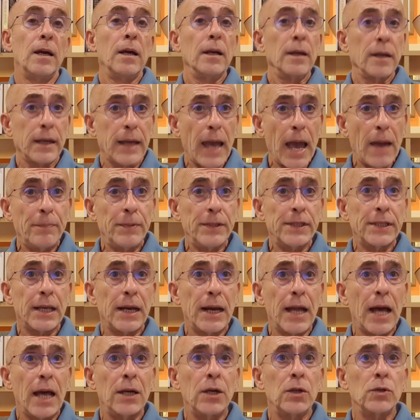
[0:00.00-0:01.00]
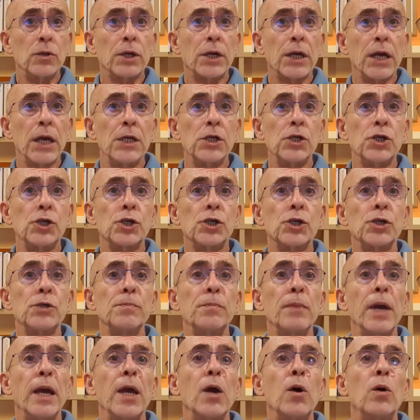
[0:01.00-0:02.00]
Capital
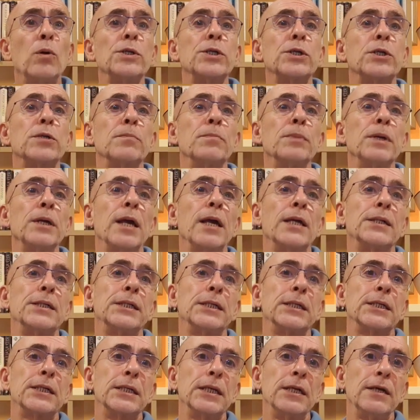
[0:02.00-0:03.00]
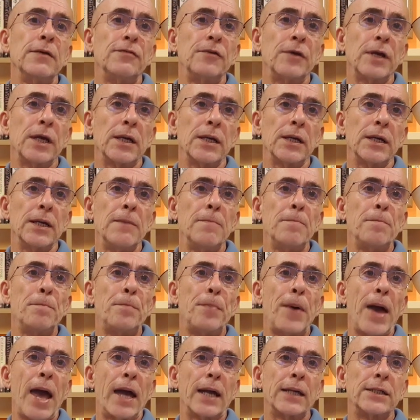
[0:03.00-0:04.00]
allocation may also be a significant
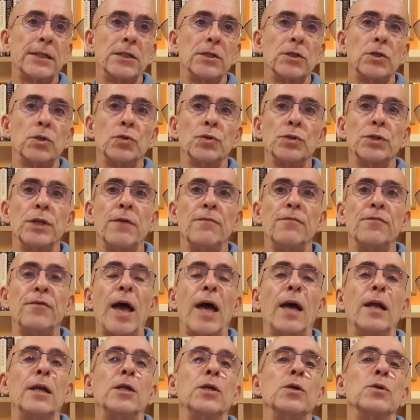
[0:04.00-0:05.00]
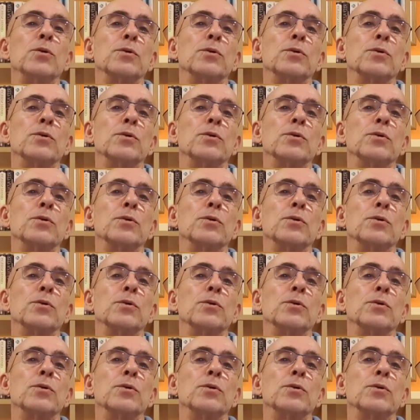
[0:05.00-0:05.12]
impact to the value